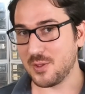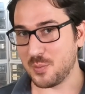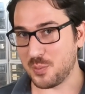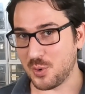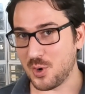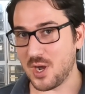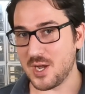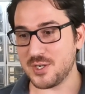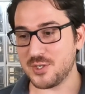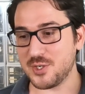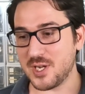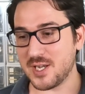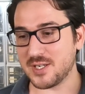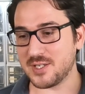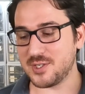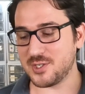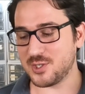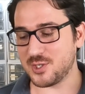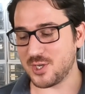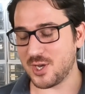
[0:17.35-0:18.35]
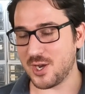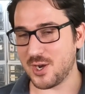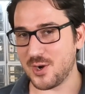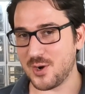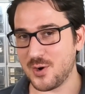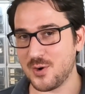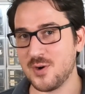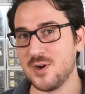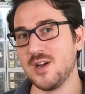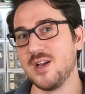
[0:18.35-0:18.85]
the project.
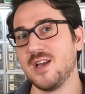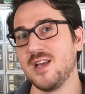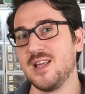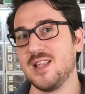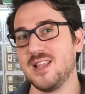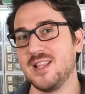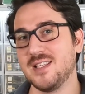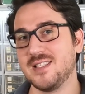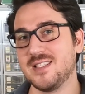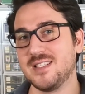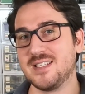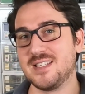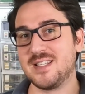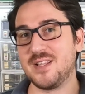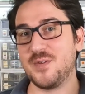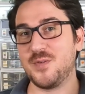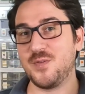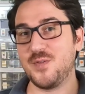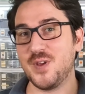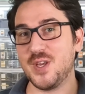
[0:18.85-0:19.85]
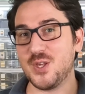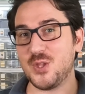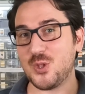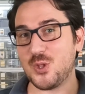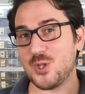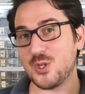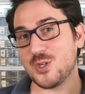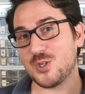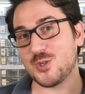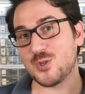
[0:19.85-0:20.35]
So this is the
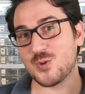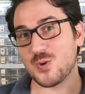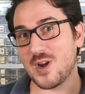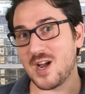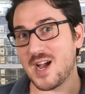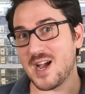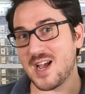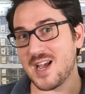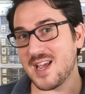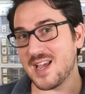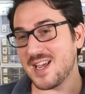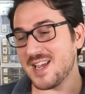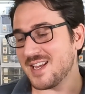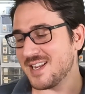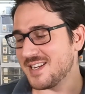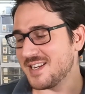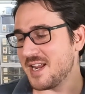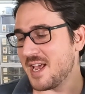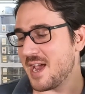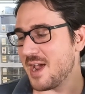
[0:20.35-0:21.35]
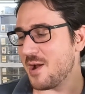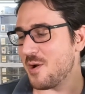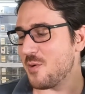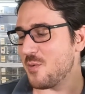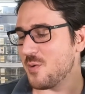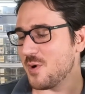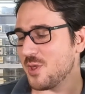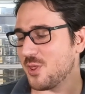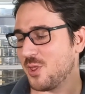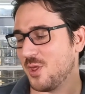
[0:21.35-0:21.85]
fifth try
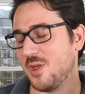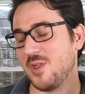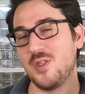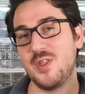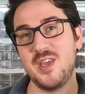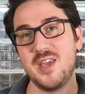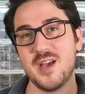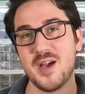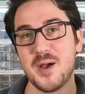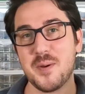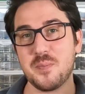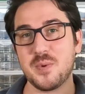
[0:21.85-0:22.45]
now with the